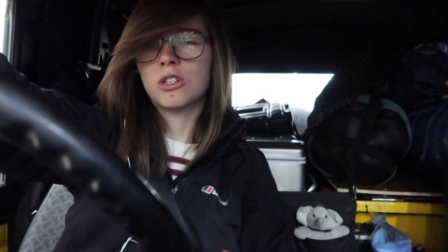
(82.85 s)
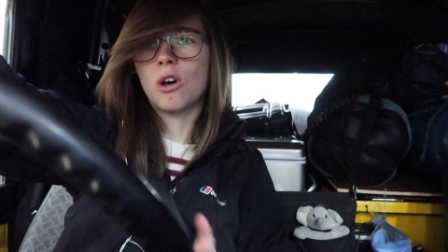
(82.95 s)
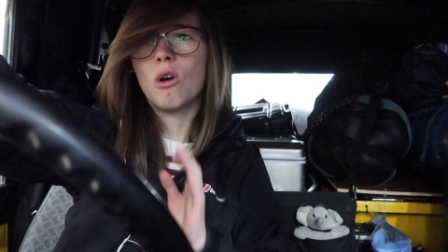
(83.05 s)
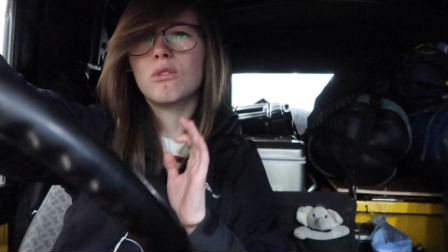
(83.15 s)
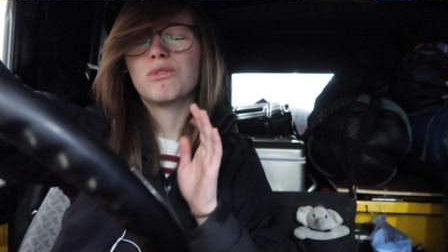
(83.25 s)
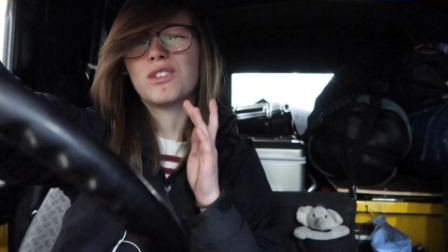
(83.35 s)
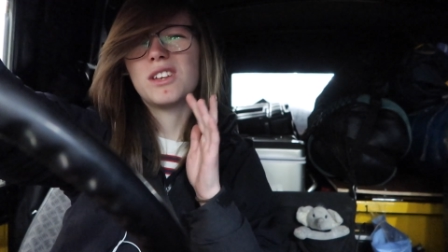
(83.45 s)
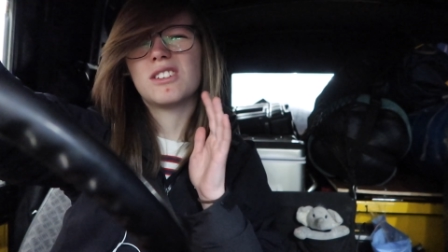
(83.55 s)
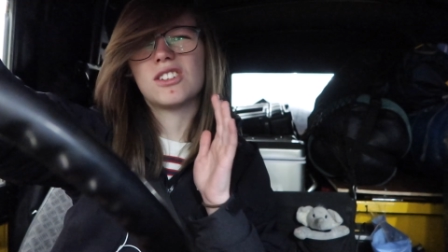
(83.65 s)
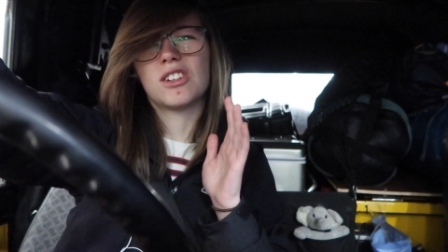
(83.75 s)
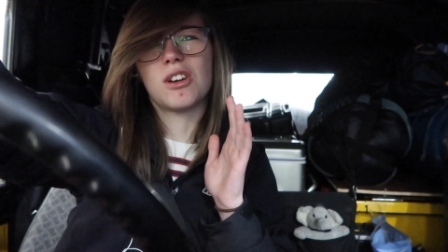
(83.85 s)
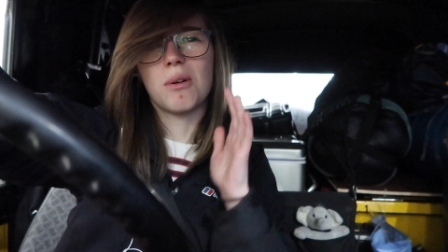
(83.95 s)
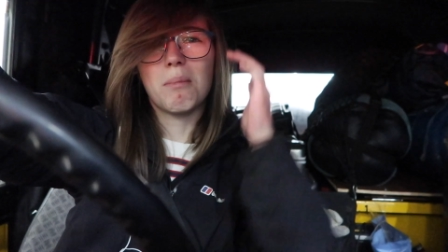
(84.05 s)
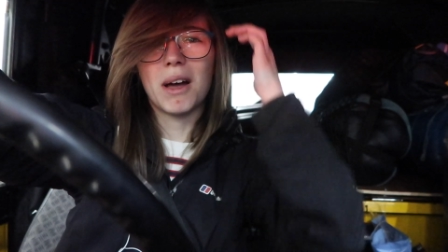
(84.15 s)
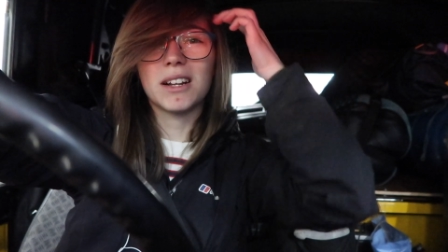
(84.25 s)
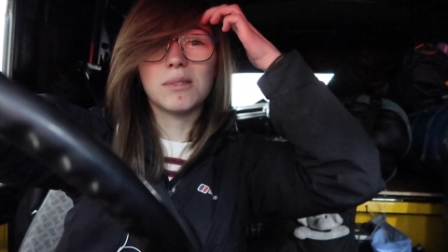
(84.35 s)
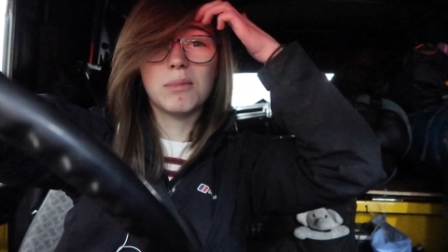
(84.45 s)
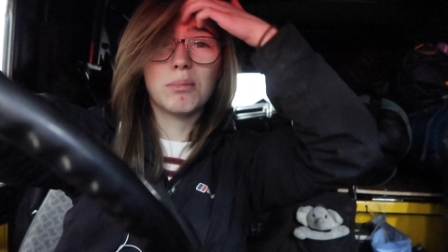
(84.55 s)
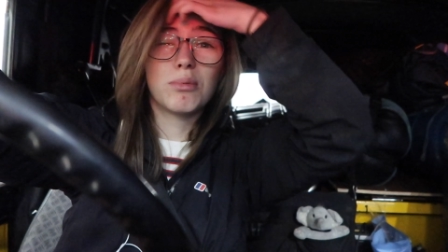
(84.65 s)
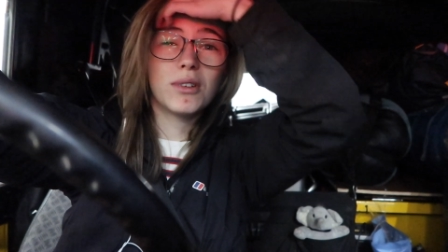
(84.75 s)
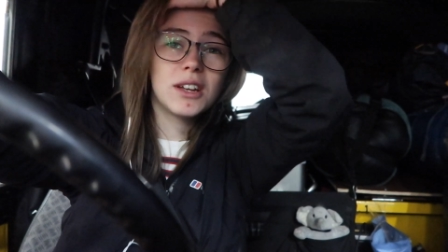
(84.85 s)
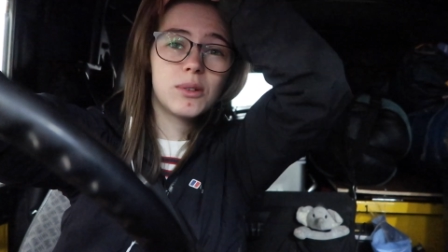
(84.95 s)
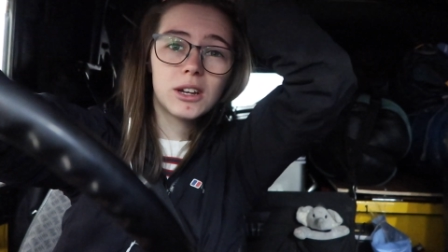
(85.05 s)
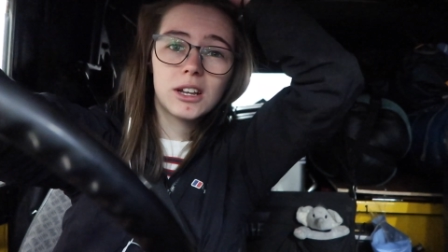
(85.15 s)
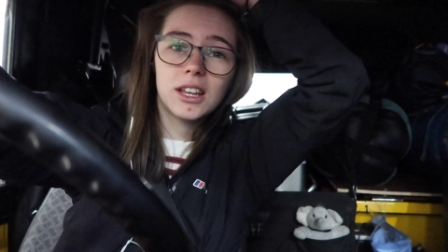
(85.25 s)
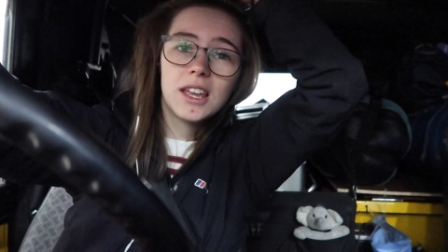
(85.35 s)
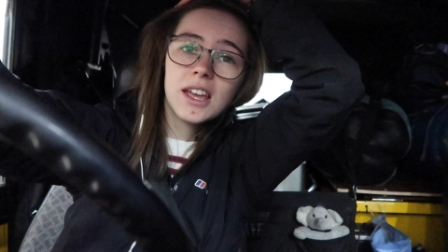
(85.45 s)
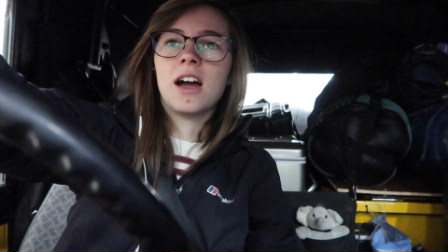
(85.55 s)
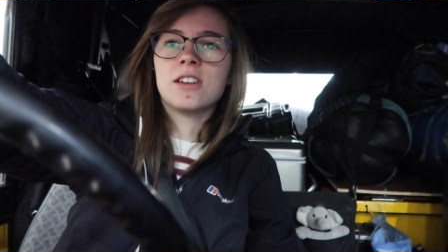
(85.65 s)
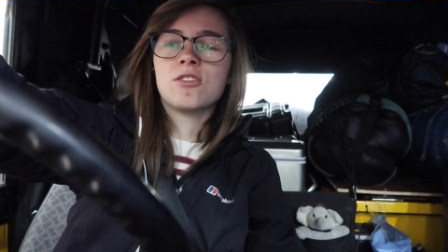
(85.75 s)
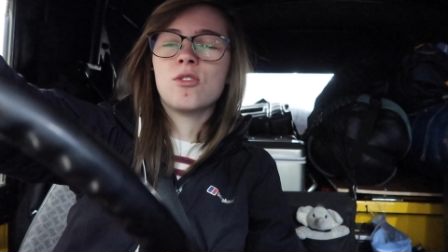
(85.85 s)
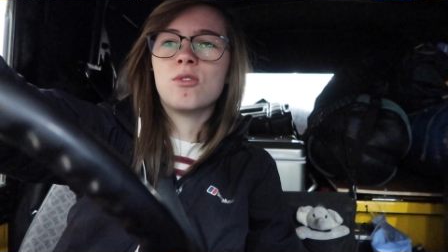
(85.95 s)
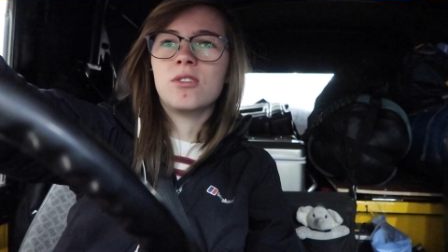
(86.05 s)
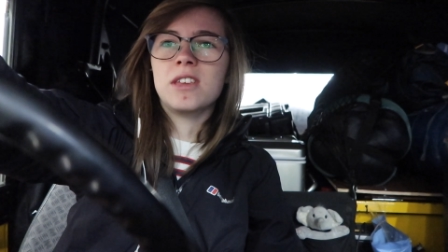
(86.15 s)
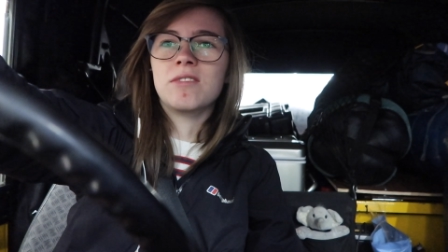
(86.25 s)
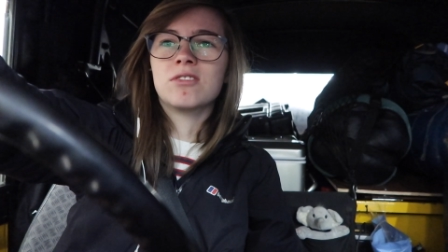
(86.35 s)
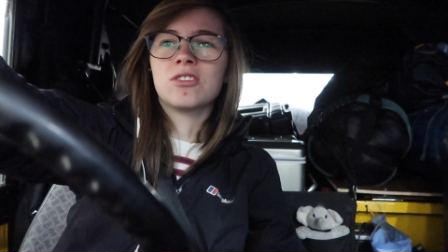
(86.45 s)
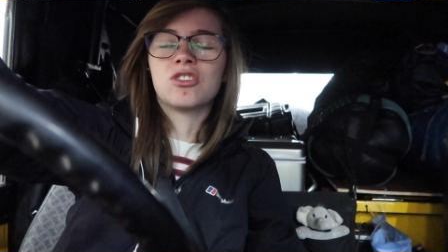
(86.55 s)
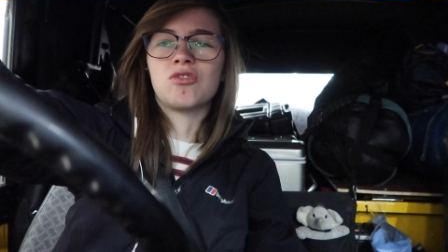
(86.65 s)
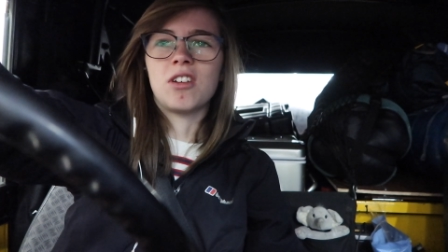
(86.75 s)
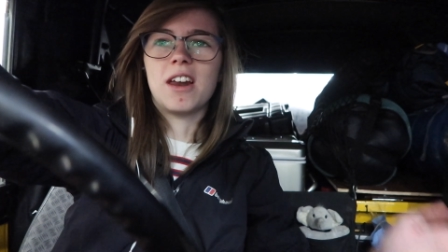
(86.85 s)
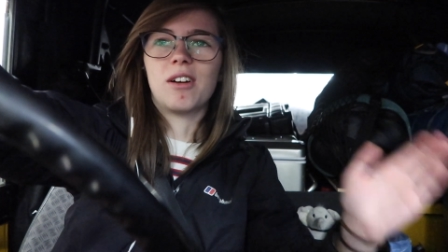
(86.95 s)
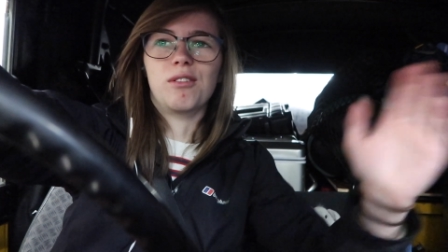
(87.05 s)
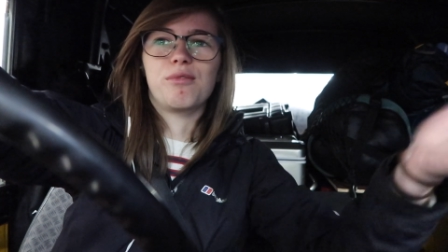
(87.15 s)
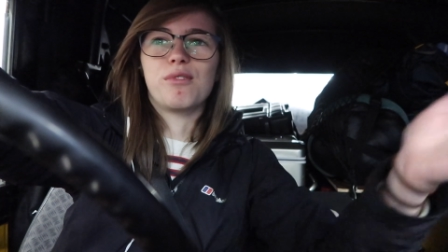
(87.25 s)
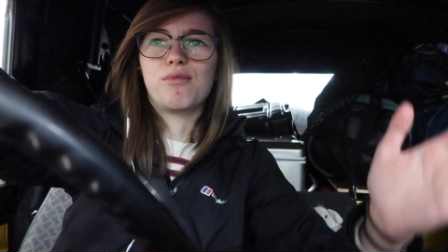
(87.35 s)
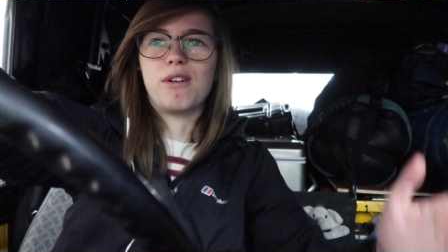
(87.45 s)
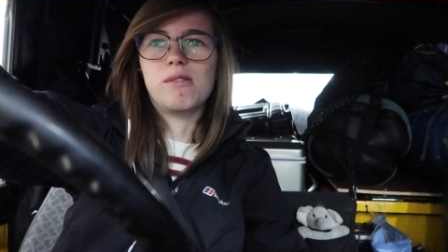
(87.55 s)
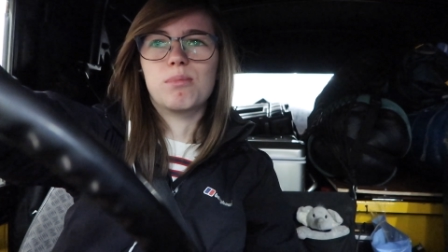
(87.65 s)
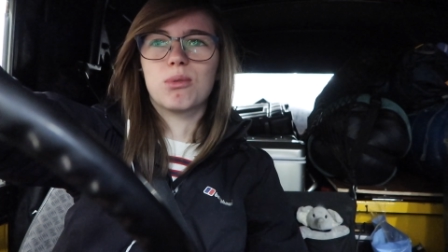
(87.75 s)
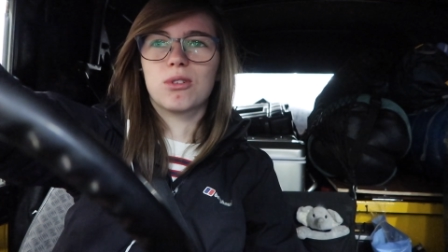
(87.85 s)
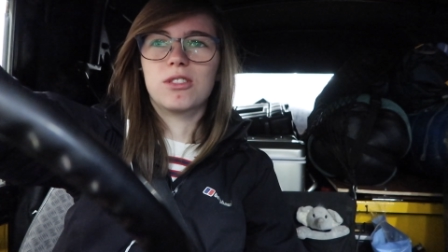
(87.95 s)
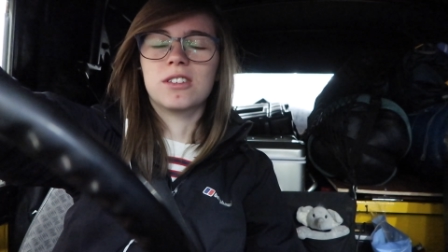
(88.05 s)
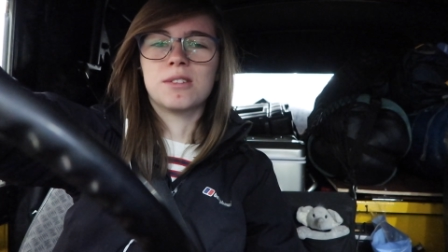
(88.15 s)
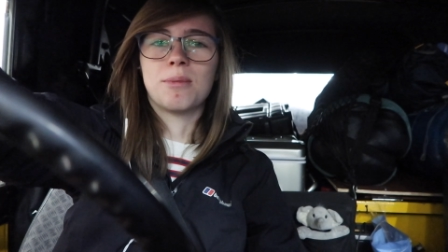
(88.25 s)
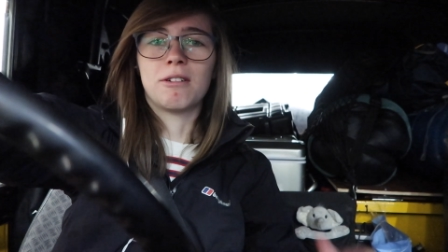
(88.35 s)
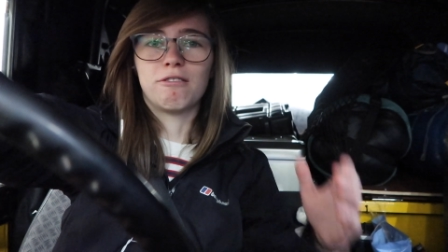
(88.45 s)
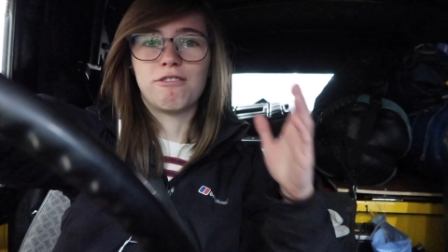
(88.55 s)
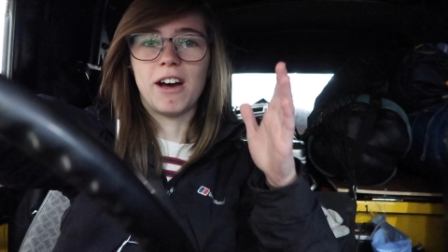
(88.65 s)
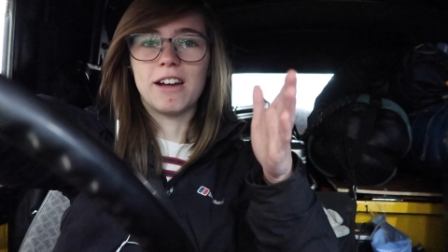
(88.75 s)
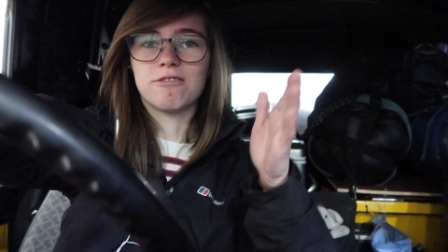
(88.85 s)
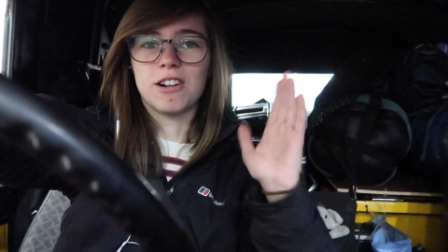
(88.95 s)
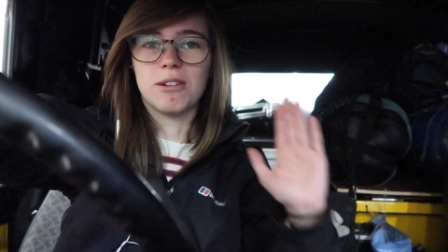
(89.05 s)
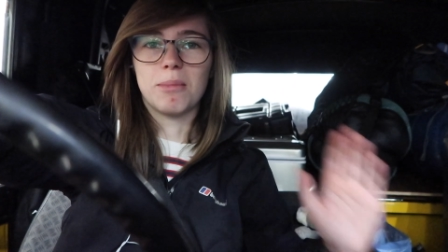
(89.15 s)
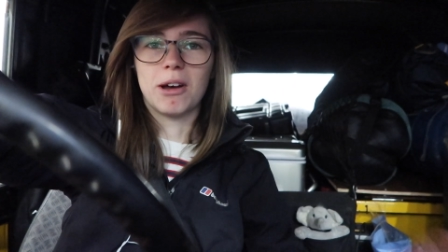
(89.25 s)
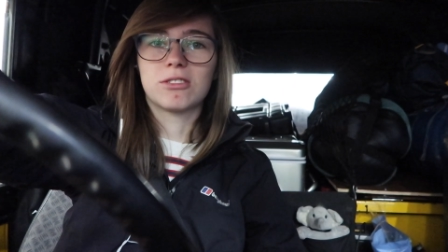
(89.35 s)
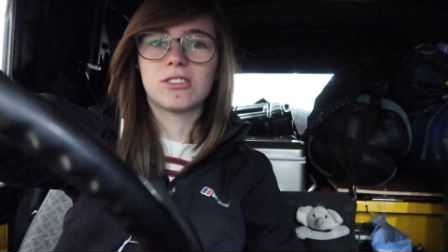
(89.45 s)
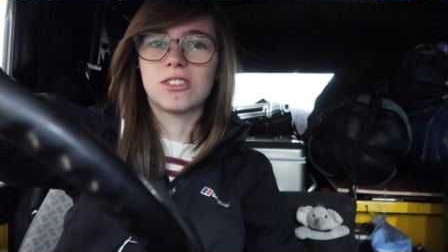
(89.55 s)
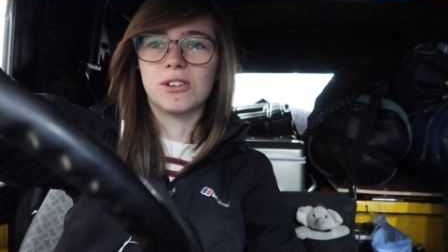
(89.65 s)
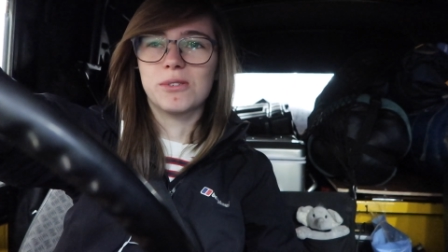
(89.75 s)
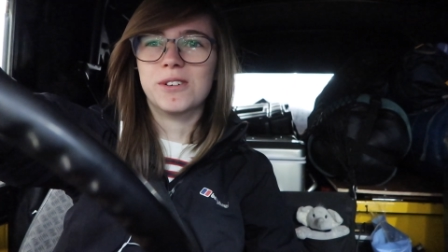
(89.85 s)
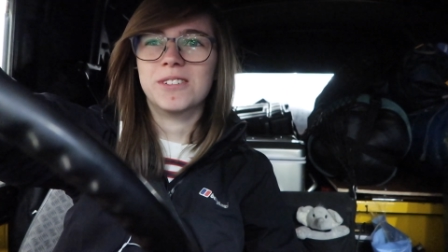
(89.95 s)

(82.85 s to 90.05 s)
So hopefully it should come back to me pretty quickly. I know even straight out of the ferry port, there's about 5 roundabouts. So